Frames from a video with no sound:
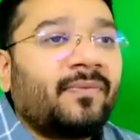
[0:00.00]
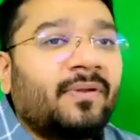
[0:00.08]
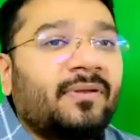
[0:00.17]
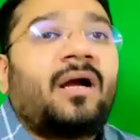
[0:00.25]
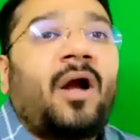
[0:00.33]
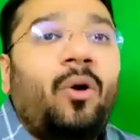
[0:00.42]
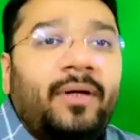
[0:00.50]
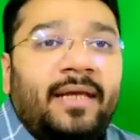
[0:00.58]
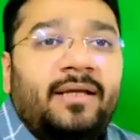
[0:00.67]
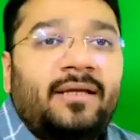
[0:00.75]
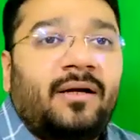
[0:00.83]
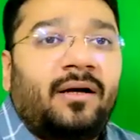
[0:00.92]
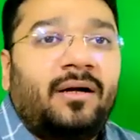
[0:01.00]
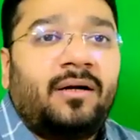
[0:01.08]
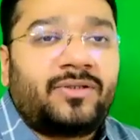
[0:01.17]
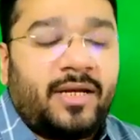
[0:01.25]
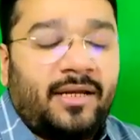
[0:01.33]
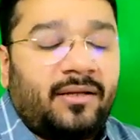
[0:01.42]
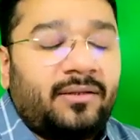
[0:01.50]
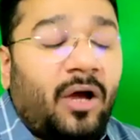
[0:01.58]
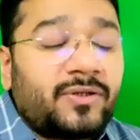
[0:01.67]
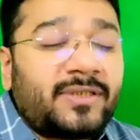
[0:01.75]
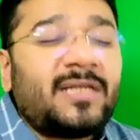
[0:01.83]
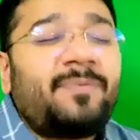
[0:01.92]
the Australia
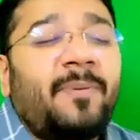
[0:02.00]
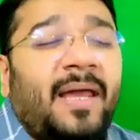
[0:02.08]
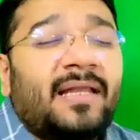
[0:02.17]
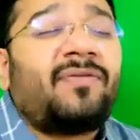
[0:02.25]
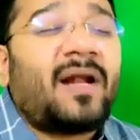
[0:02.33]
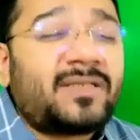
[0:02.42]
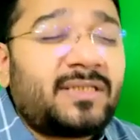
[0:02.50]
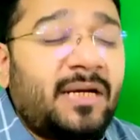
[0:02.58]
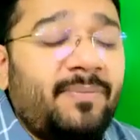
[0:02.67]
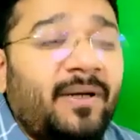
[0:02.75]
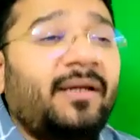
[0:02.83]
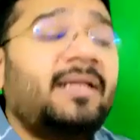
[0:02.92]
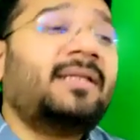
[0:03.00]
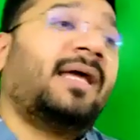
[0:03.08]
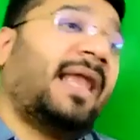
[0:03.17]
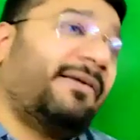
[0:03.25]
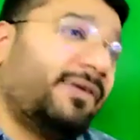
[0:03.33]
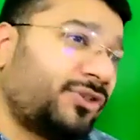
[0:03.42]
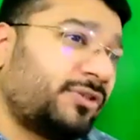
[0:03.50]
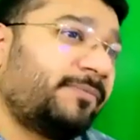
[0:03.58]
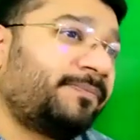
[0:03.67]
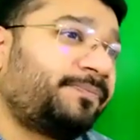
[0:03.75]
is preparing the financial statement in their language.